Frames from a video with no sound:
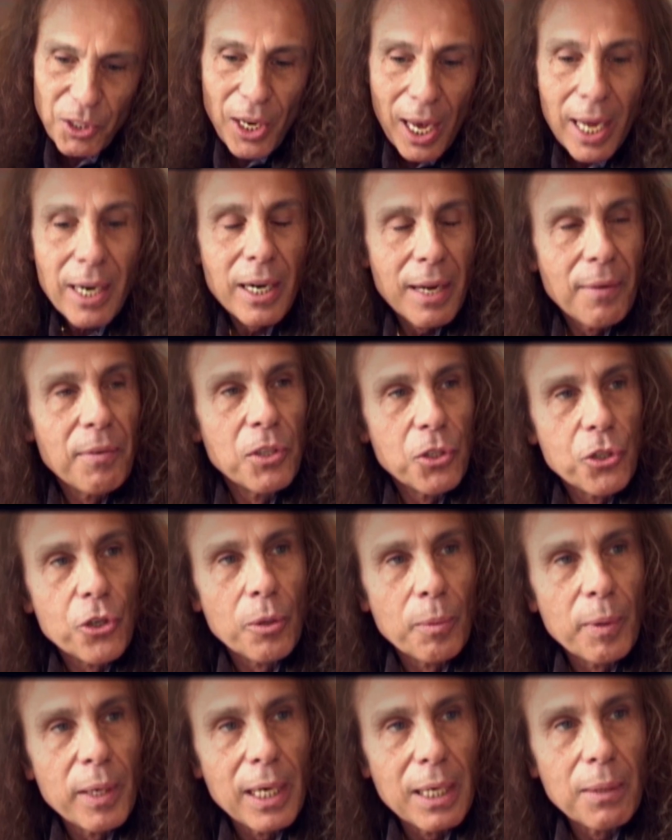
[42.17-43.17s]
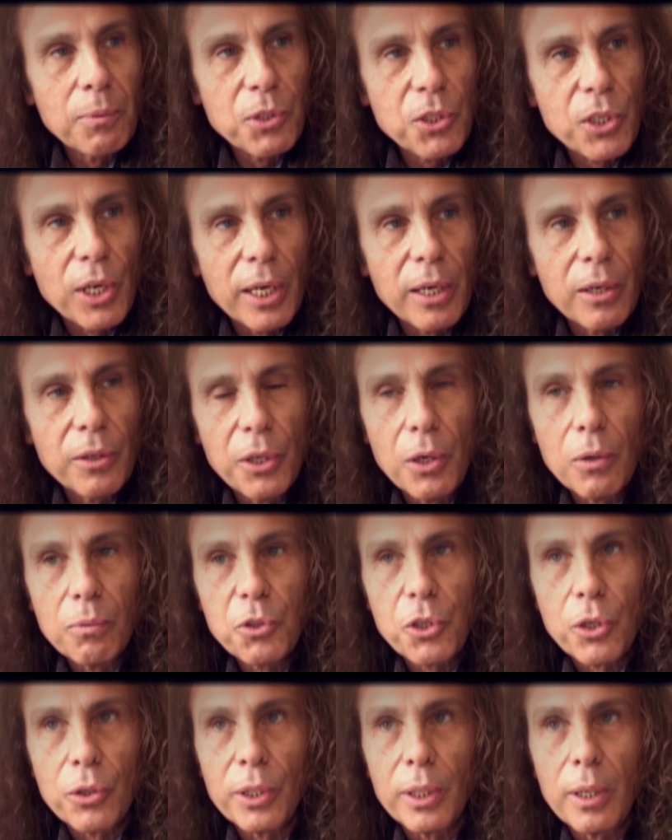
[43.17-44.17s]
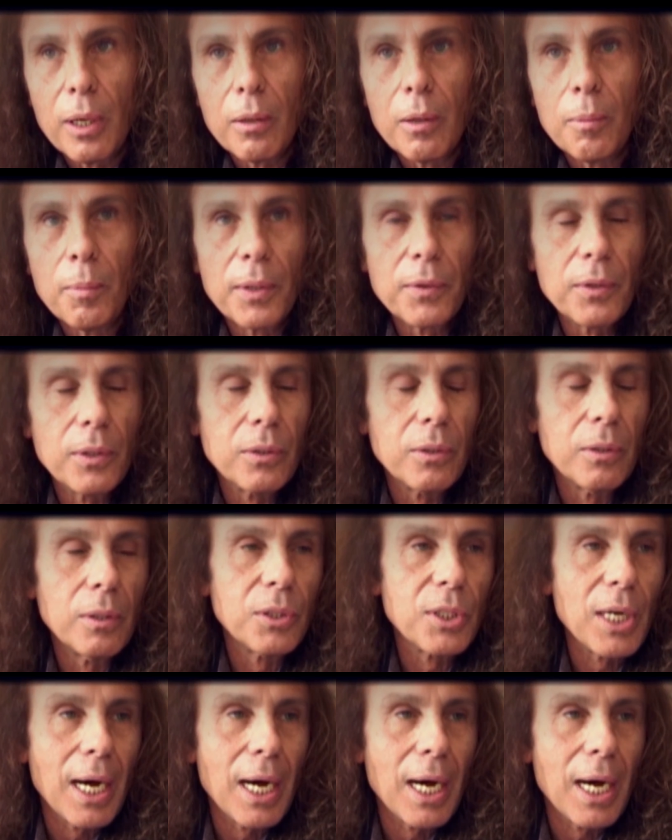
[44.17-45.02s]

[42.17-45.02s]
Scandinavia and Germany, I would say, are you know certainly among the, the